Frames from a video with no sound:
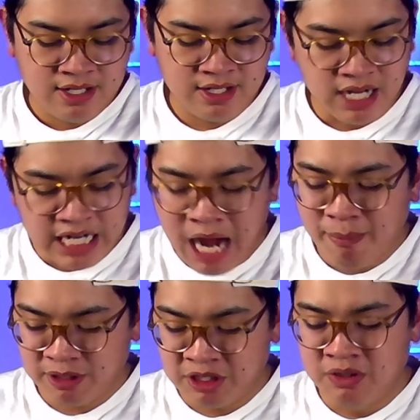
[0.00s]
an
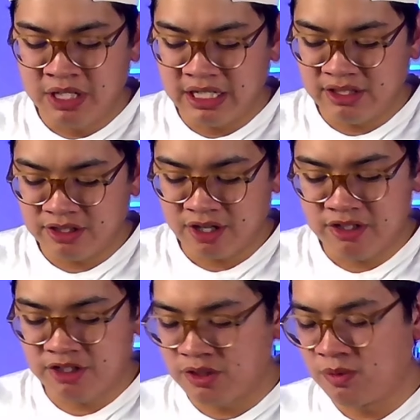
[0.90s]
opportunity to turn
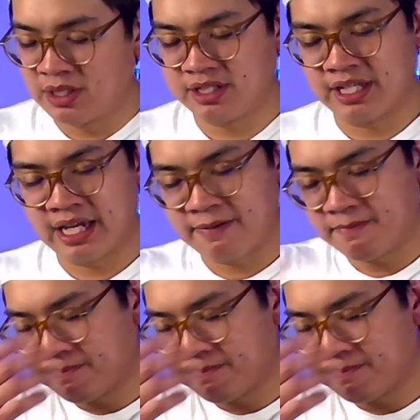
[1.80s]
to you once again.